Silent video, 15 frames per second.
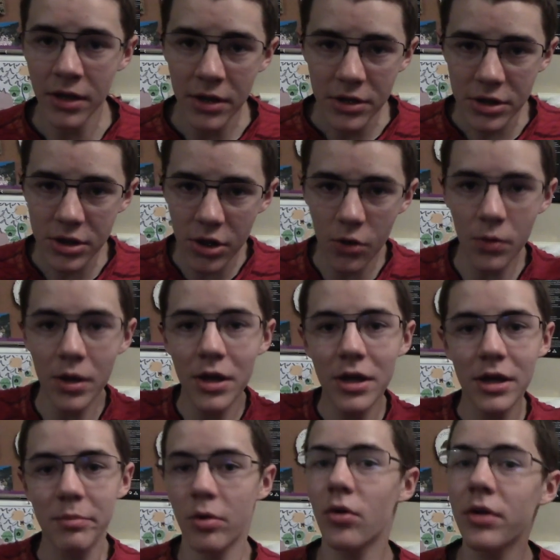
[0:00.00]
So he
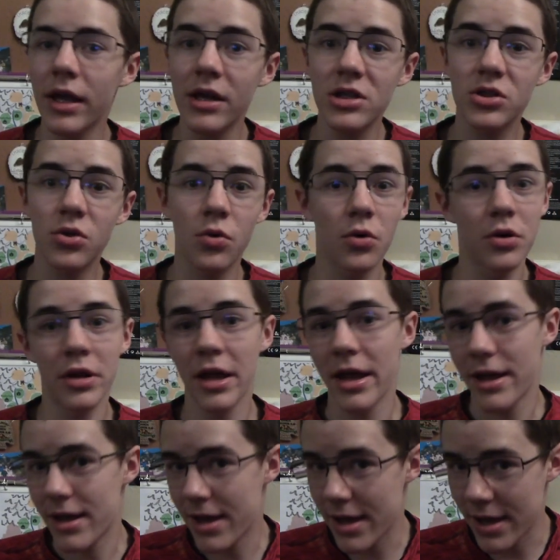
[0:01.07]
pulled out his sword
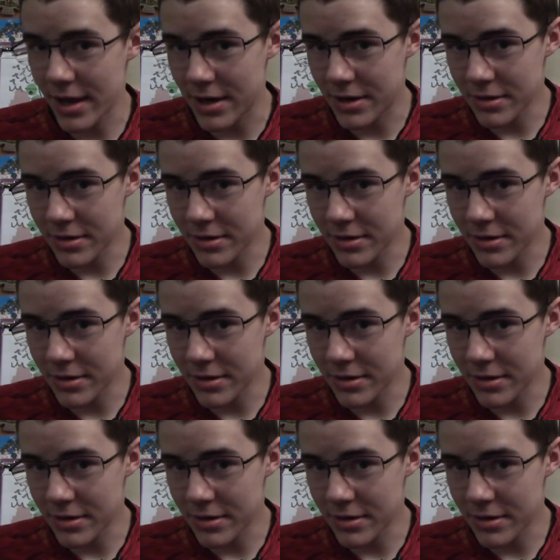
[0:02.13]
and